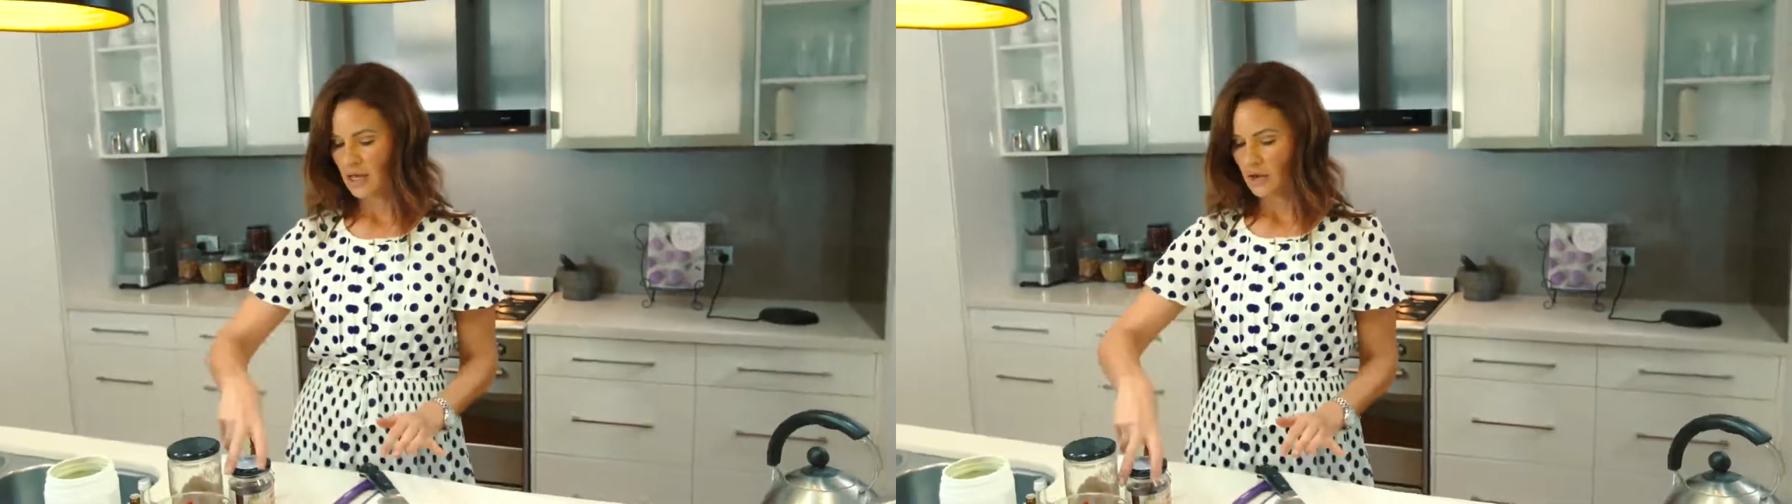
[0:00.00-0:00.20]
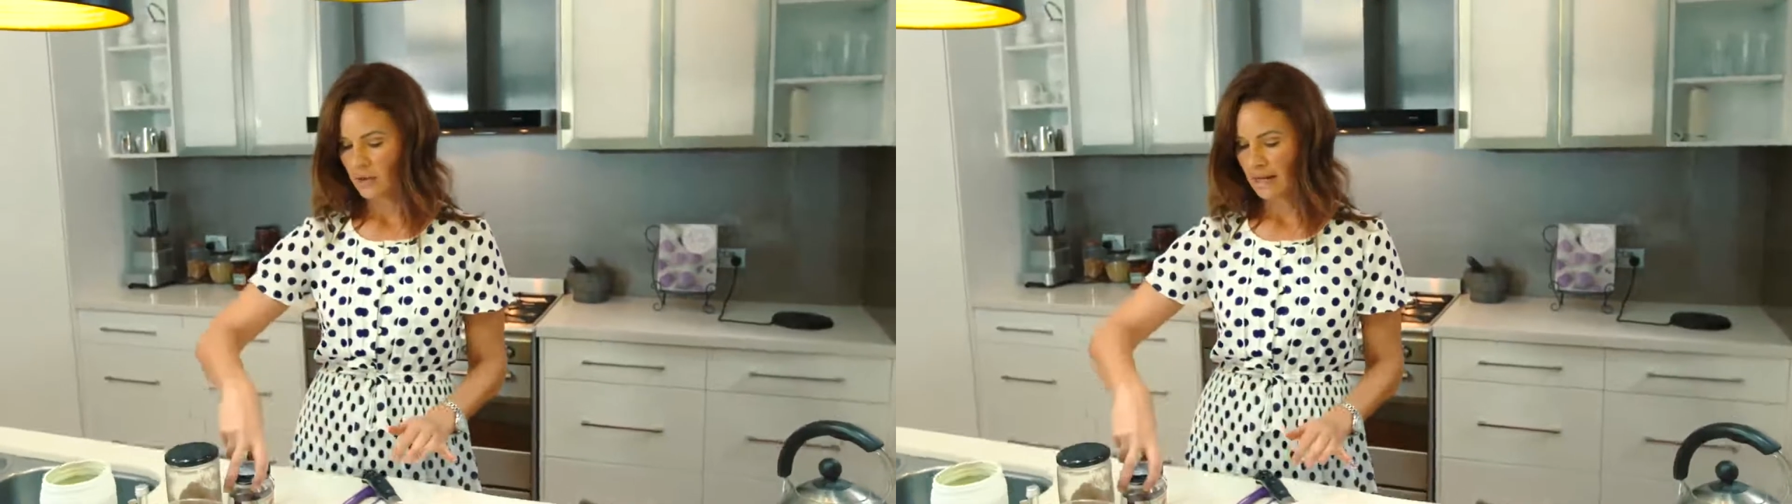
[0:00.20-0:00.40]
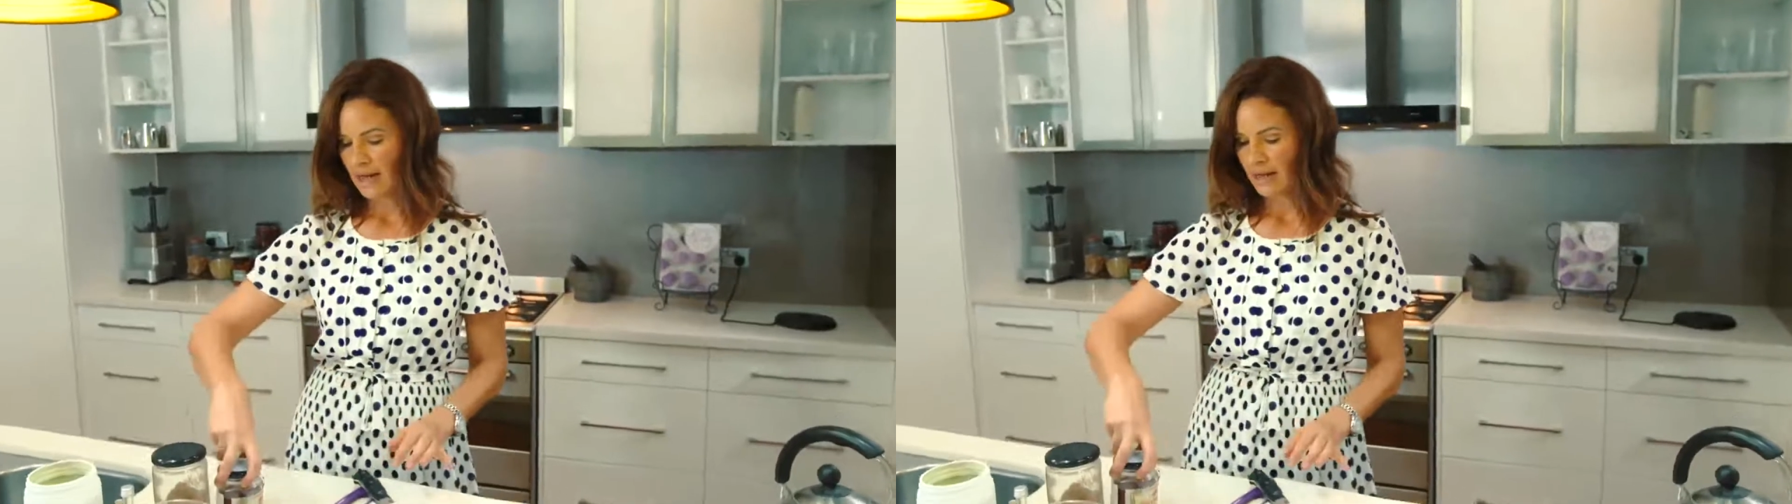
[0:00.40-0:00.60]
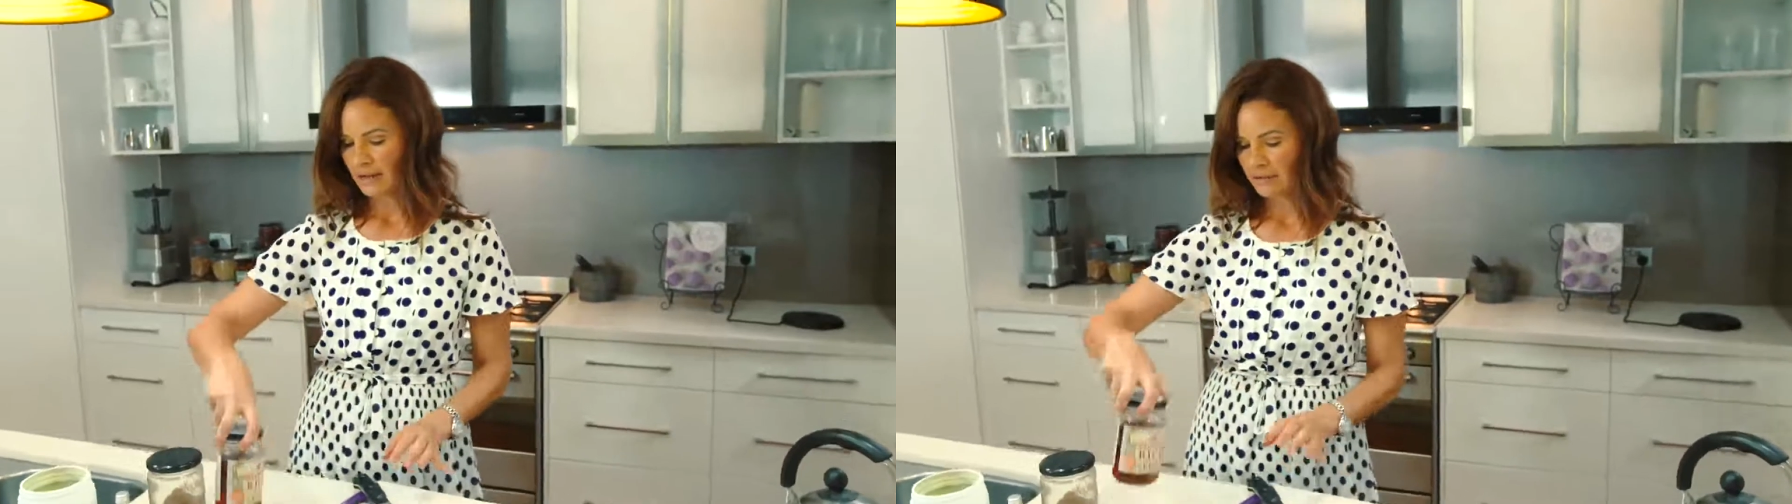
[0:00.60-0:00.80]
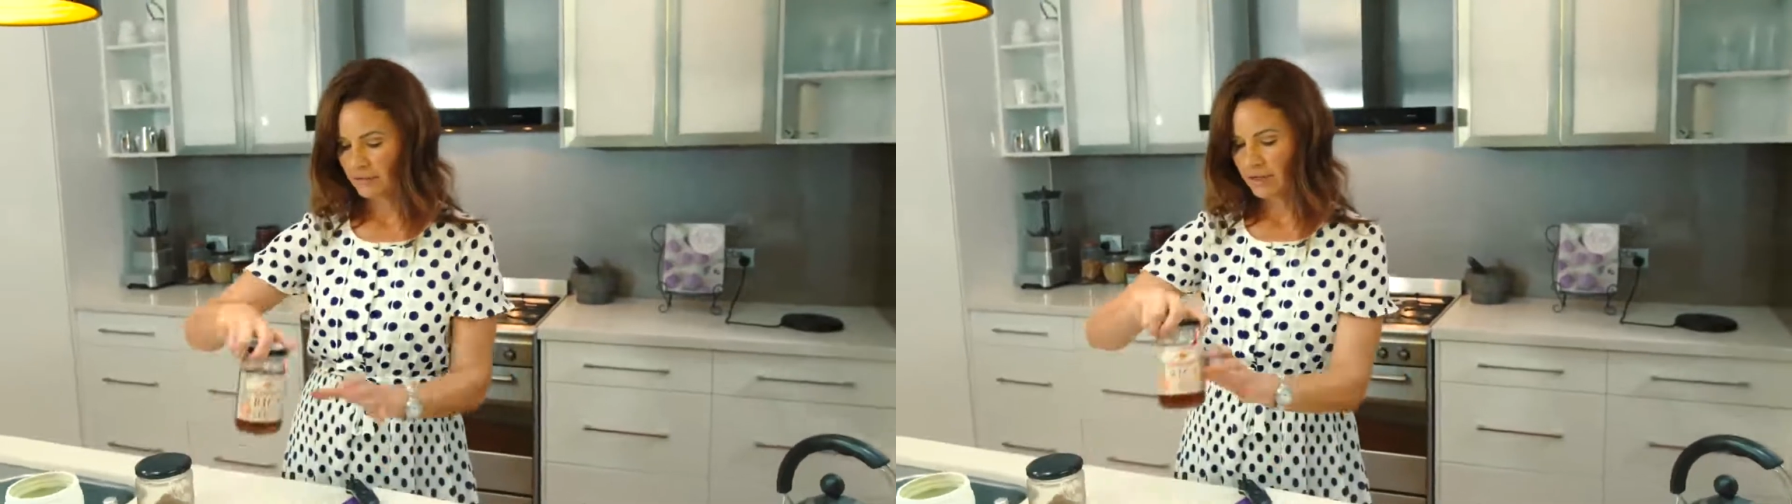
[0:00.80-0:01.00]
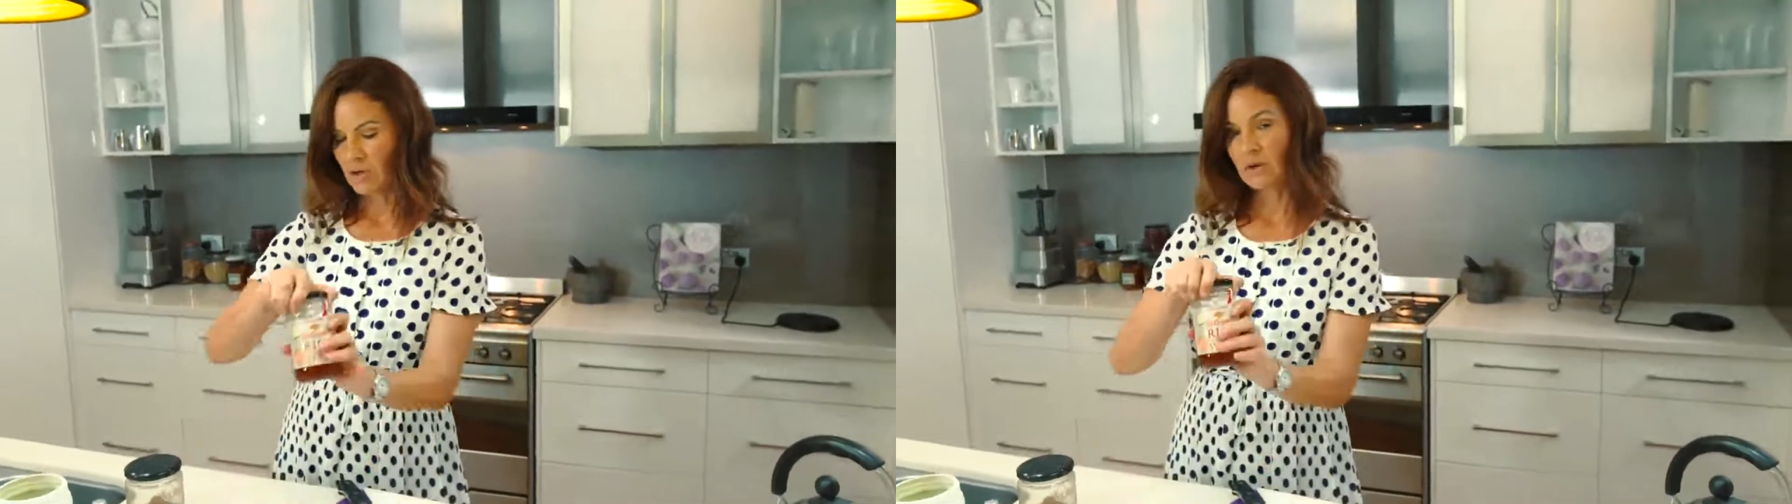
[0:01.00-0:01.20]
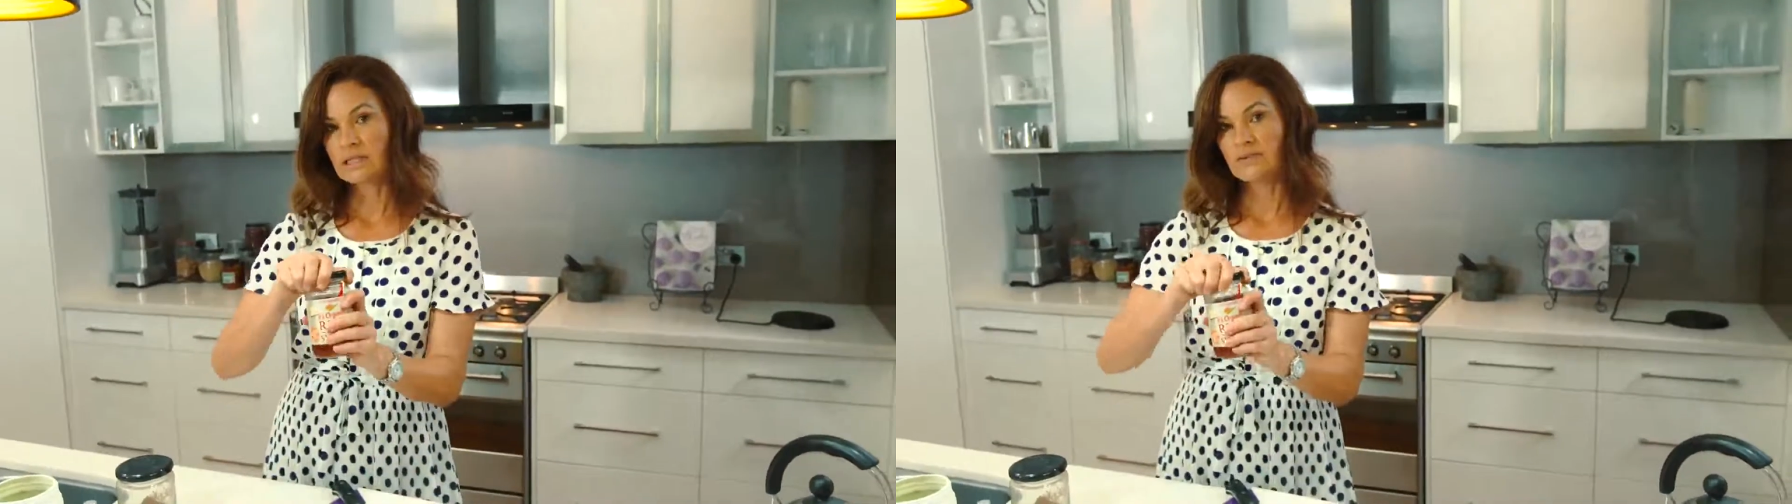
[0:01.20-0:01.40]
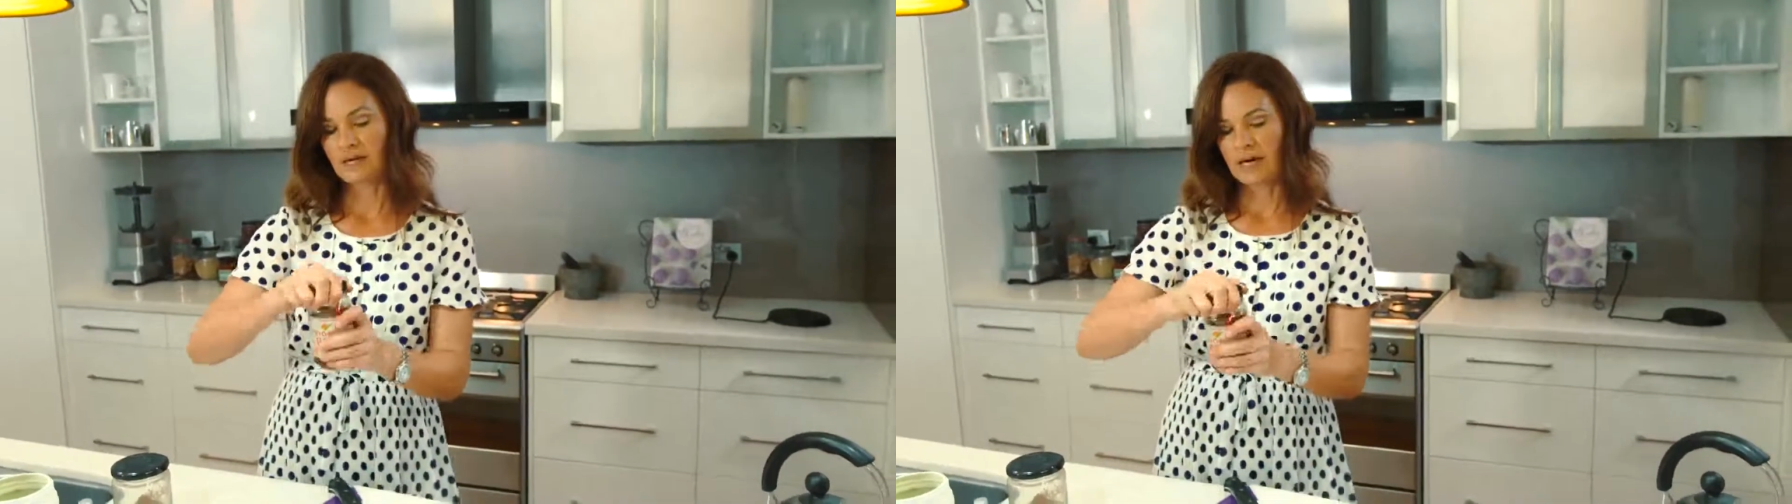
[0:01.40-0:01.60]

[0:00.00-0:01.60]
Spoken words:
I'm going to have 3/4